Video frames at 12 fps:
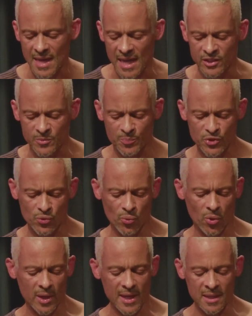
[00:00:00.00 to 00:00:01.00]
as
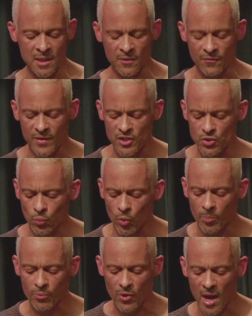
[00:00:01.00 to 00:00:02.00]
pure individual
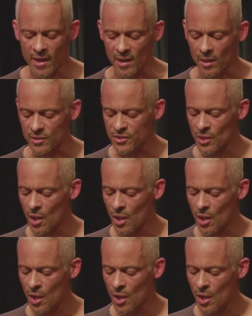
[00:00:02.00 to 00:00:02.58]
product,